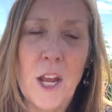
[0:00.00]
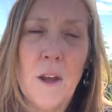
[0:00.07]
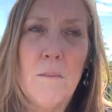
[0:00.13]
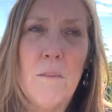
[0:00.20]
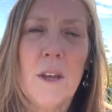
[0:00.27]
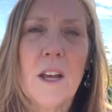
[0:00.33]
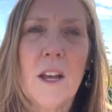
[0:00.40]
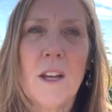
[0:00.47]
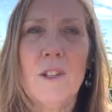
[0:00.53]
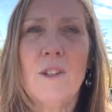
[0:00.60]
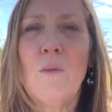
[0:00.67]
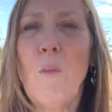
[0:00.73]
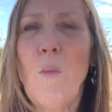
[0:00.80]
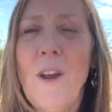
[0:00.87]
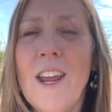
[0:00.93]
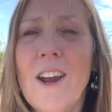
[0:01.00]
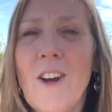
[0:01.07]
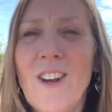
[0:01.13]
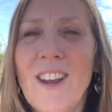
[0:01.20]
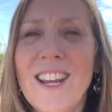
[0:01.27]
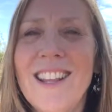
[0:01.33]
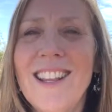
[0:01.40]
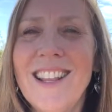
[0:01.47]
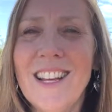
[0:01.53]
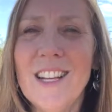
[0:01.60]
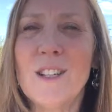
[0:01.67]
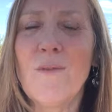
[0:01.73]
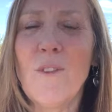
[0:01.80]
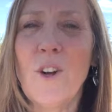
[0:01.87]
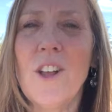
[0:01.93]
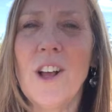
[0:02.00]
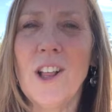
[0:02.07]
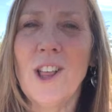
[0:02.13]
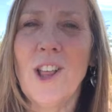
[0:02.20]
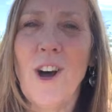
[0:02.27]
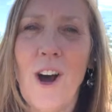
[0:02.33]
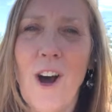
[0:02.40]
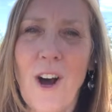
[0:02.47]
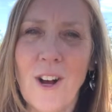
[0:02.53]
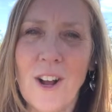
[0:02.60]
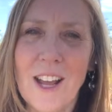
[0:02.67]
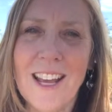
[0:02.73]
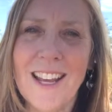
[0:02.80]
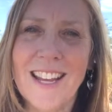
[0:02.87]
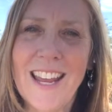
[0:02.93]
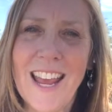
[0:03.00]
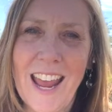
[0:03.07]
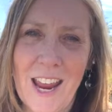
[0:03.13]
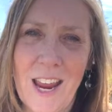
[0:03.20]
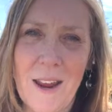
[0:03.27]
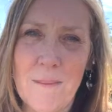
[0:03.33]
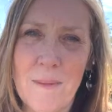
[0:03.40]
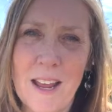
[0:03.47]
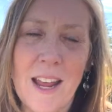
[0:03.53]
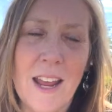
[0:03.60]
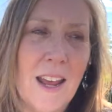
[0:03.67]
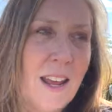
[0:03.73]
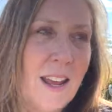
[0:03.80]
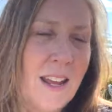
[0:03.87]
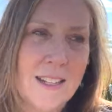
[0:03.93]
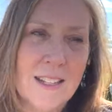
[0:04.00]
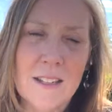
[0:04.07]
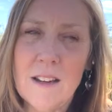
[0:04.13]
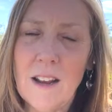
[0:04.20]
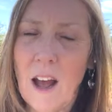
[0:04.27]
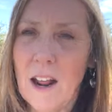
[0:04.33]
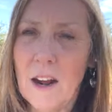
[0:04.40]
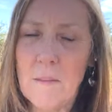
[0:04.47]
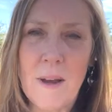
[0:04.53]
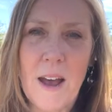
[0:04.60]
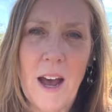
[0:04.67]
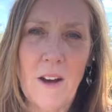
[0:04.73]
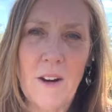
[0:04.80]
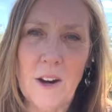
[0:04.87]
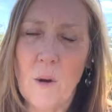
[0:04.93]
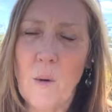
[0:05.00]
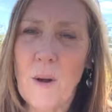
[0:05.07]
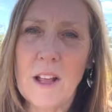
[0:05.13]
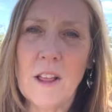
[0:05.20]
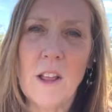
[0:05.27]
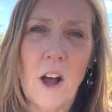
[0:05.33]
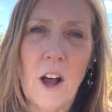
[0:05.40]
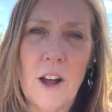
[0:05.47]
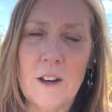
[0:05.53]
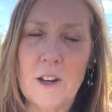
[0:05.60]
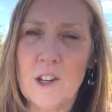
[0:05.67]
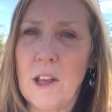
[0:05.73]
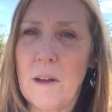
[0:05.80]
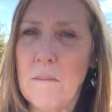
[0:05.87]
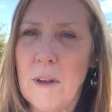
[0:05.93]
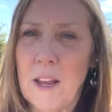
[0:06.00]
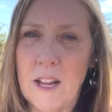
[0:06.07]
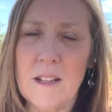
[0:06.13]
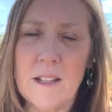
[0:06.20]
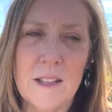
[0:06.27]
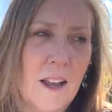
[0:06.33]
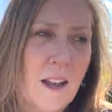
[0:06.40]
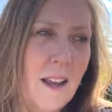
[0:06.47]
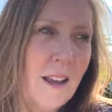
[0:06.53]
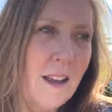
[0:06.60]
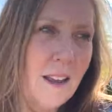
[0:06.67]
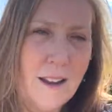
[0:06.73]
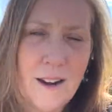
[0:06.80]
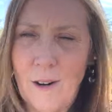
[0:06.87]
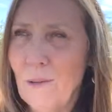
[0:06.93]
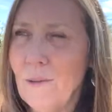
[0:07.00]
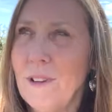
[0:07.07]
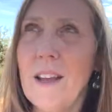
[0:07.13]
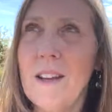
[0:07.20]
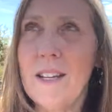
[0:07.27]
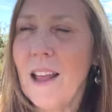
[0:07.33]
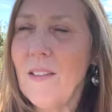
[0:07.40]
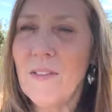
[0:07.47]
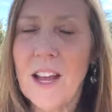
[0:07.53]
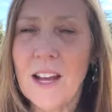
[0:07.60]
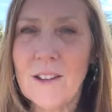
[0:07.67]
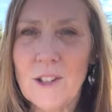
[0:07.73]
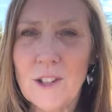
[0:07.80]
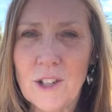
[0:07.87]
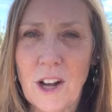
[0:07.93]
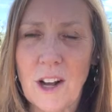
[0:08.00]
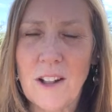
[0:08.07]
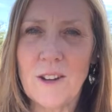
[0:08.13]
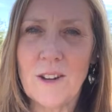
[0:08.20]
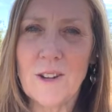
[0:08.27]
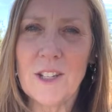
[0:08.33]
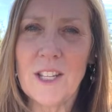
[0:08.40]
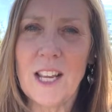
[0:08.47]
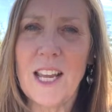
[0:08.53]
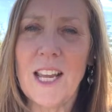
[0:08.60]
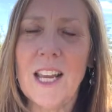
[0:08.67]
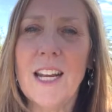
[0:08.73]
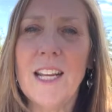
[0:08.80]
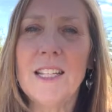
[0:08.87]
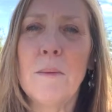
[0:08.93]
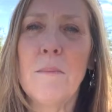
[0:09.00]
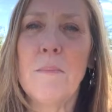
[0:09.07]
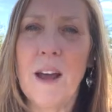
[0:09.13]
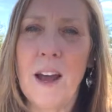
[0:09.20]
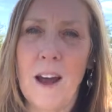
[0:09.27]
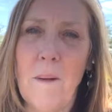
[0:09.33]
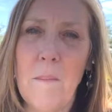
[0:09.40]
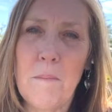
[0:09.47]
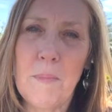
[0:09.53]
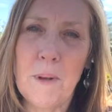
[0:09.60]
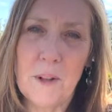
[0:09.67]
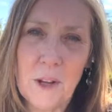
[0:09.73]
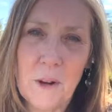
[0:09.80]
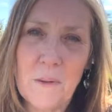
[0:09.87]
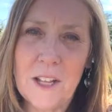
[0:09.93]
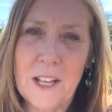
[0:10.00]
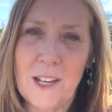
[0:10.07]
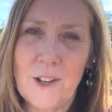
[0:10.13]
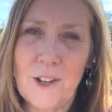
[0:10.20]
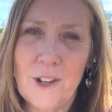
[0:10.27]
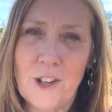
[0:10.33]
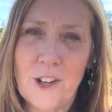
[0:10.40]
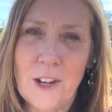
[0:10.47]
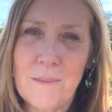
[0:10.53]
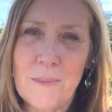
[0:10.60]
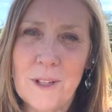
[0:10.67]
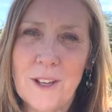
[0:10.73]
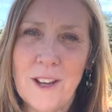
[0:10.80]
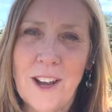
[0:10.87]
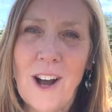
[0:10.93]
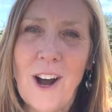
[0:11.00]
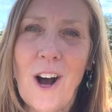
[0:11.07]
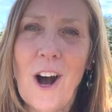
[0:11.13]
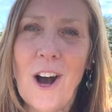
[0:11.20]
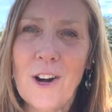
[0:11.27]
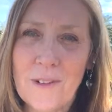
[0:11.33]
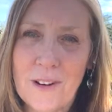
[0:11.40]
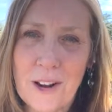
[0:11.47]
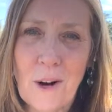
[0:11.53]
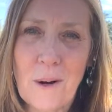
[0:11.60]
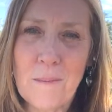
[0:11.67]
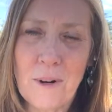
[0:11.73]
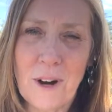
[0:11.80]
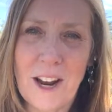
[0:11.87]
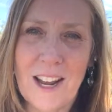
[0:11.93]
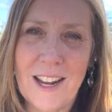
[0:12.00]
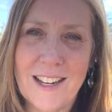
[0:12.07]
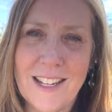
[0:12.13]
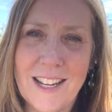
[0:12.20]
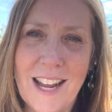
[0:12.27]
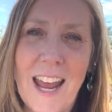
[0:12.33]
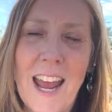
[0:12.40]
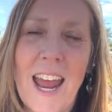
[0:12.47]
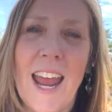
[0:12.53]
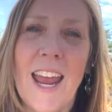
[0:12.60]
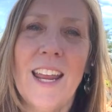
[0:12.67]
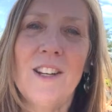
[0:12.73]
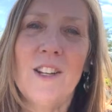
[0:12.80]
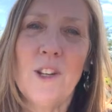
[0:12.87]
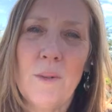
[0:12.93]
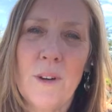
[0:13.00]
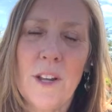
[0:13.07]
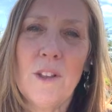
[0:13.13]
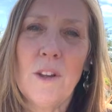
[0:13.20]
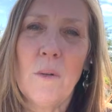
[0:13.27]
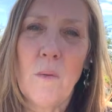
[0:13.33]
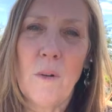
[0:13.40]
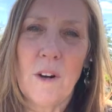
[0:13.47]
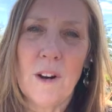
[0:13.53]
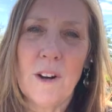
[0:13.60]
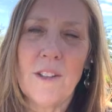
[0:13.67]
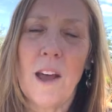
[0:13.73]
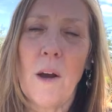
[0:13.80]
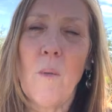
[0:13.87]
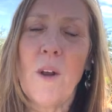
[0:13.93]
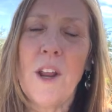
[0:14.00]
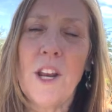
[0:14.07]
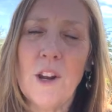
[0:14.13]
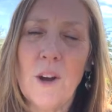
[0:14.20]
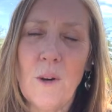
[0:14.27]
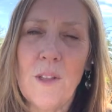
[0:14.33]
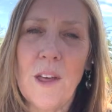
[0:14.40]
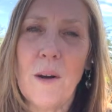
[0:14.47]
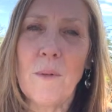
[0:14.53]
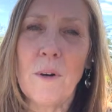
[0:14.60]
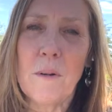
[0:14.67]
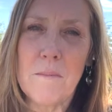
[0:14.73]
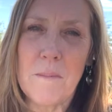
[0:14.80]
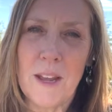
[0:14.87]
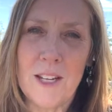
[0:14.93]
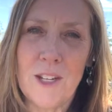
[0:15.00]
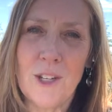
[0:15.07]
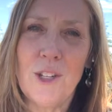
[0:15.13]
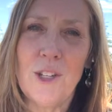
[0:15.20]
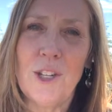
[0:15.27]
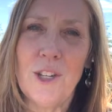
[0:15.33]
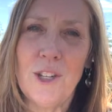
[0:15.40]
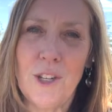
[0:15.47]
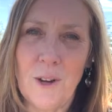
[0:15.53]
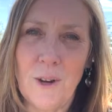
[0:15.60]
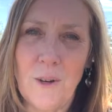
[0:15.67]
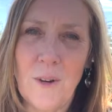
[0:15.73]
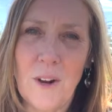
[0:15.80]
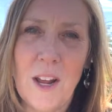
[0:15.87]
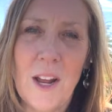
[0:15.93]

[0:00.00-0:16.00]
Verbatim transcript: because we are in this for the long game. It's not about a quick launch that makes, you know, $10,000. It is about building relationships, honoring our brand, and doing the work that we know that we're meant to do.